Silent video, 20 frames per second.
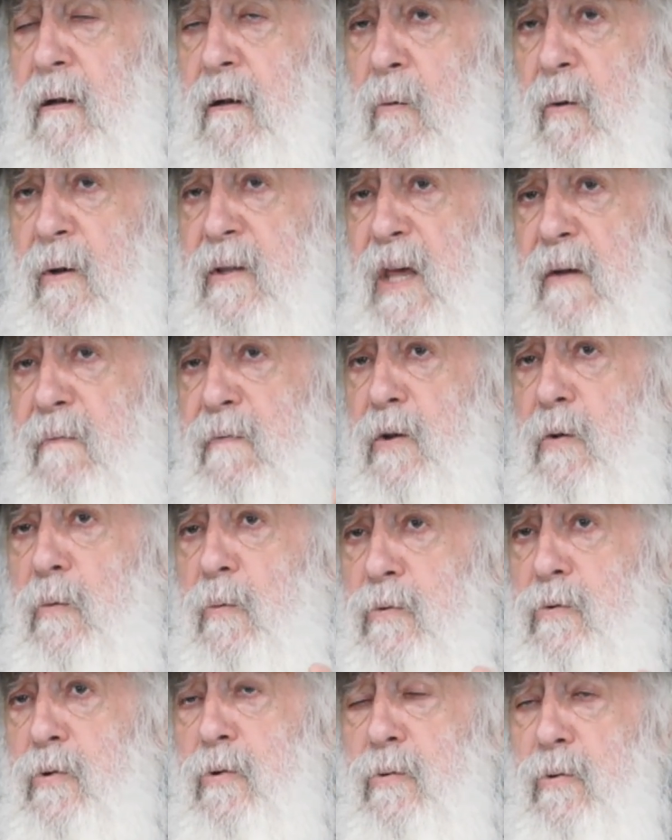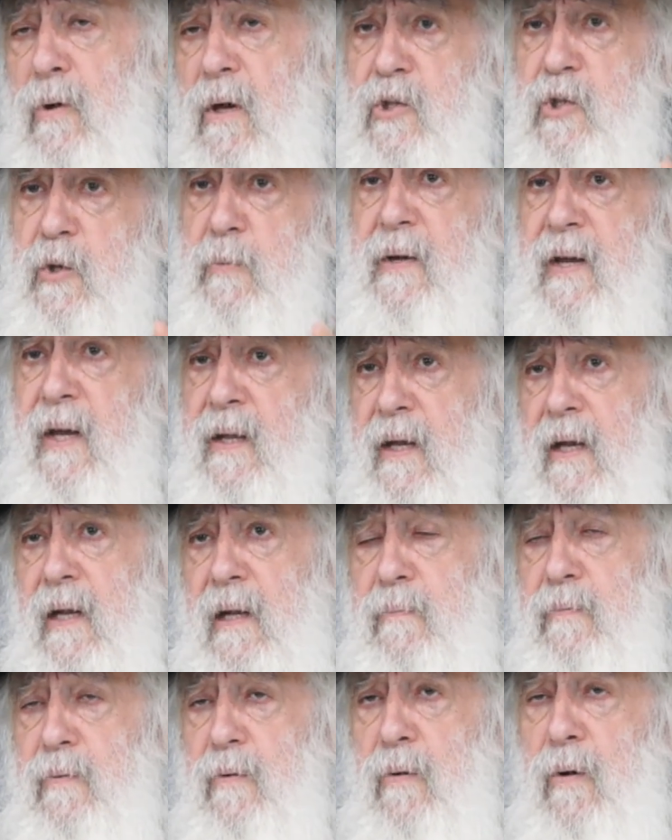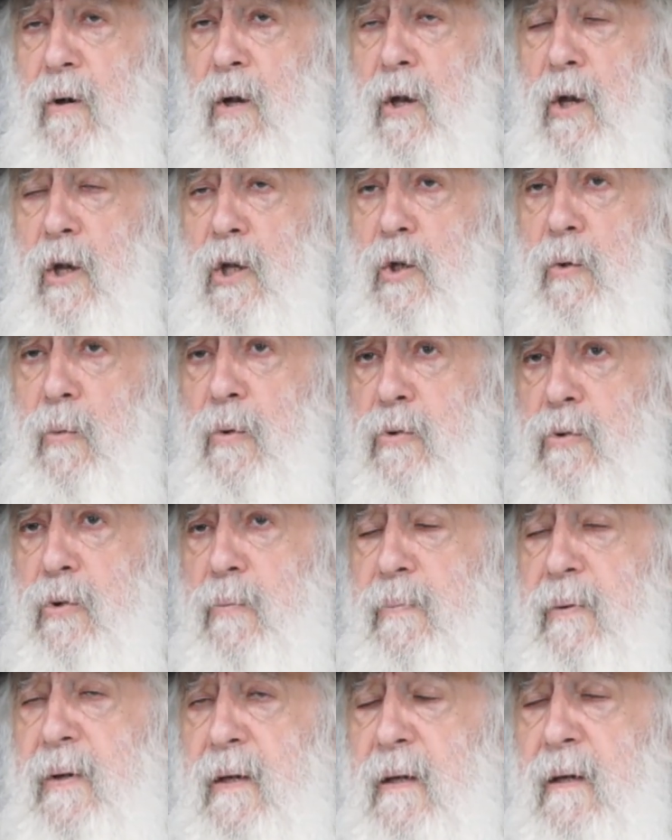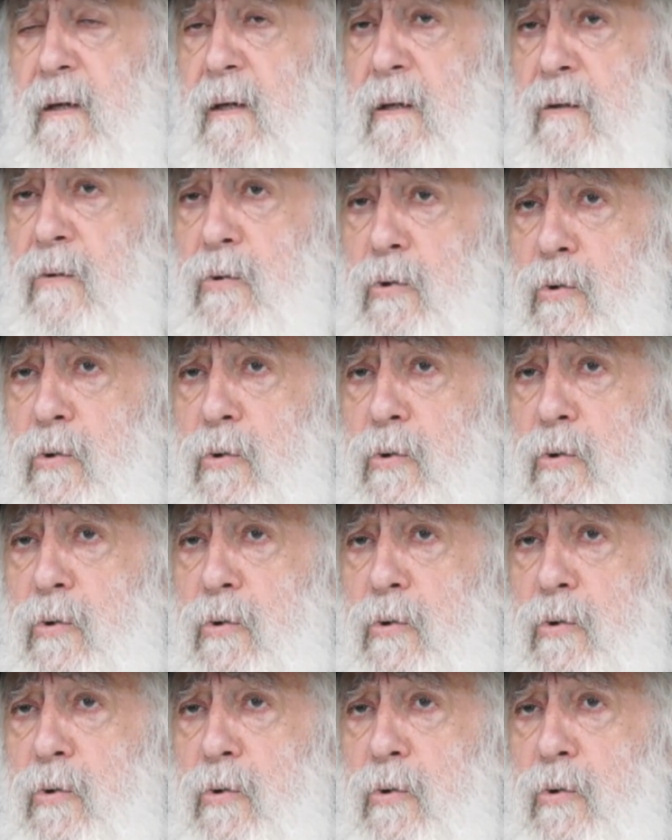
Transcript: Whatever you want to do, Hashem can help you. You want to be to